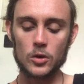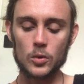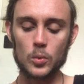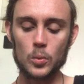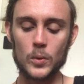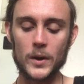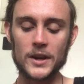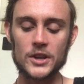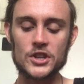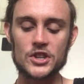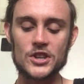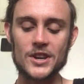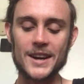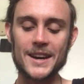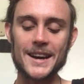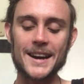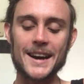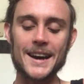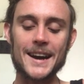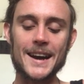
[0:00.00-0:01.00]
which
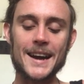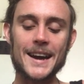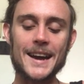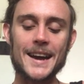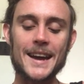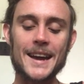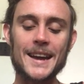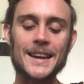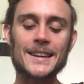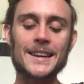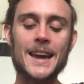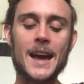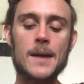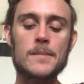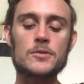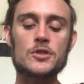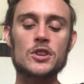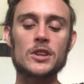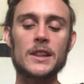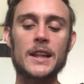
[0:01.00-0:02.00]

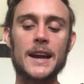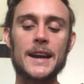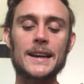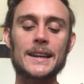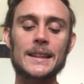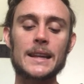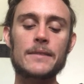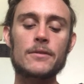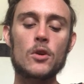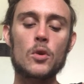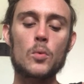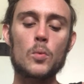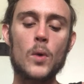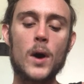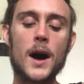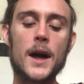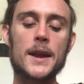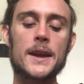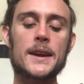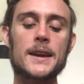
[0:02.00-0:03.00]
encapsulate level
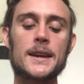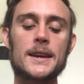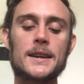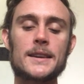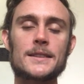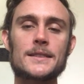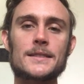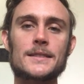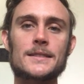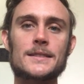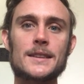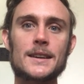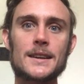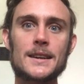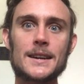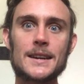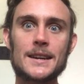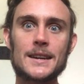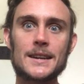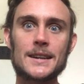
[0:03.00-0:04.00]
1 is
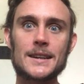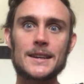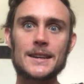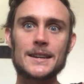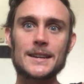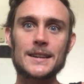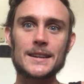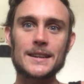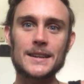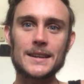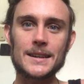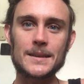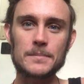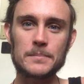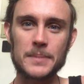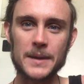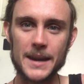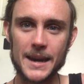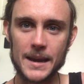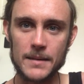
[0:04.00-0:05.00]

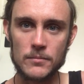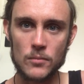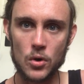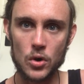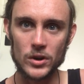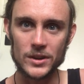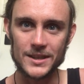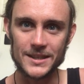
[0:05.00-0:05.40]
being more